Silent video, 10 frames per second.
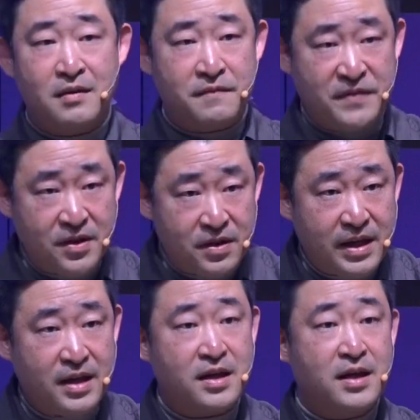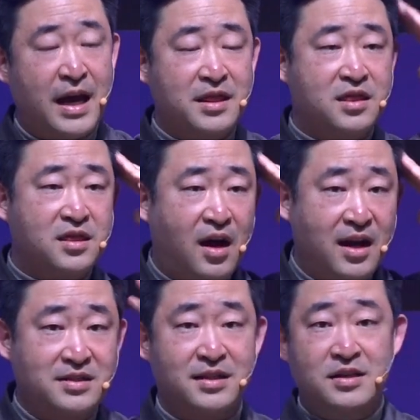feeling, and
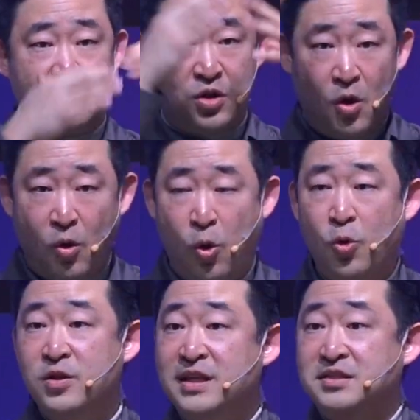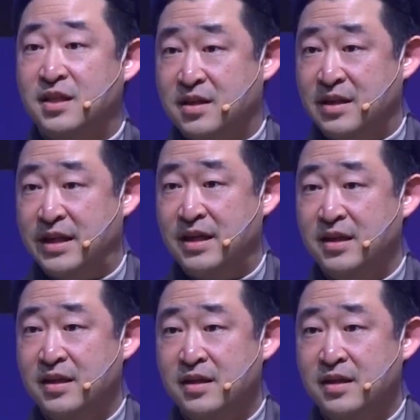thought just holistically